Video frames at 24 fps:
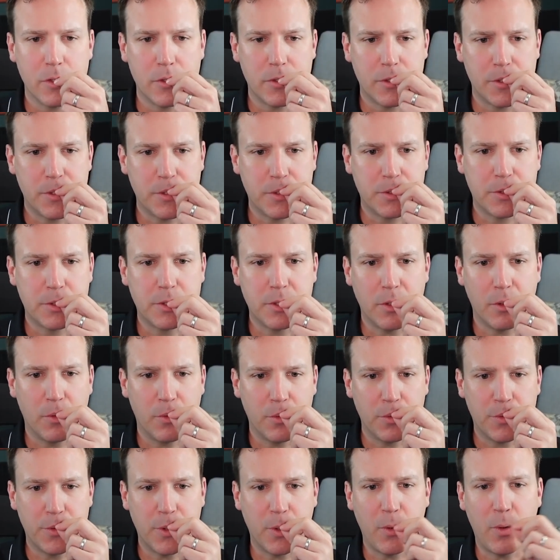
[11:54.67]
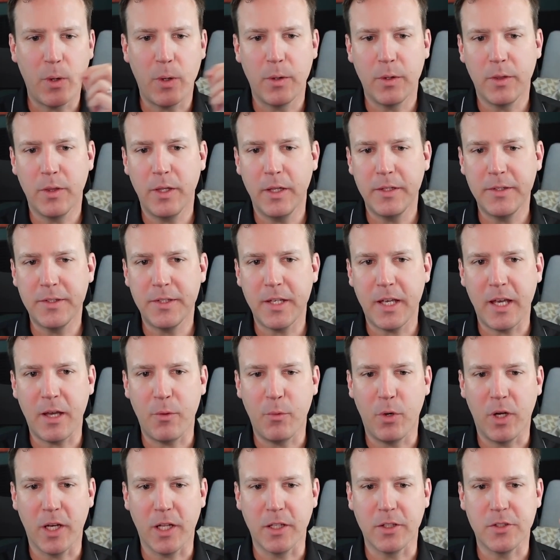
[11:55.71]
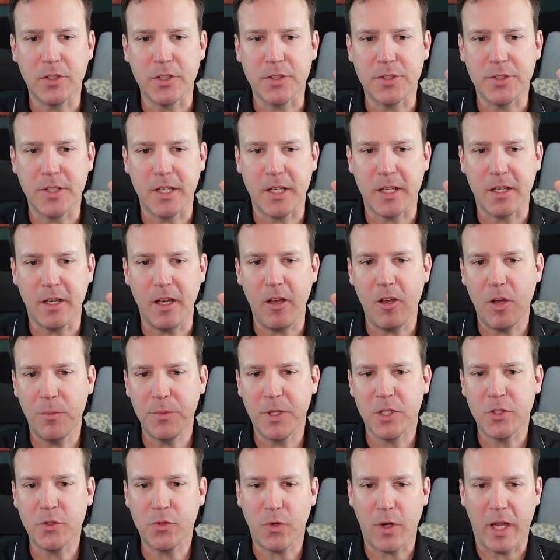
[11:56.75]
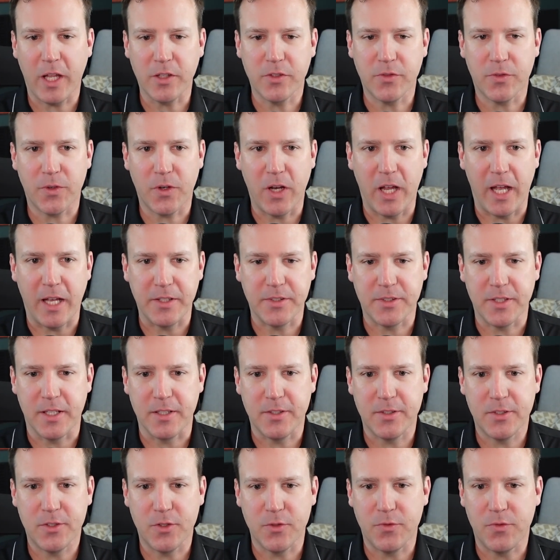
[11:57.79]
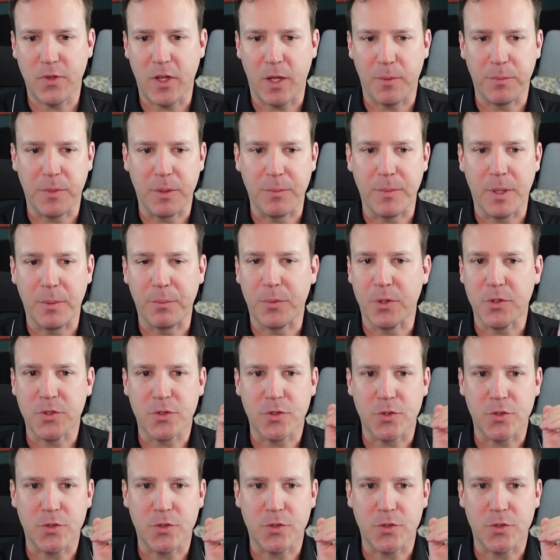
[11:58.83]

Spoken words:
So let's say I want to just say, I'm going to transfer assets to family members or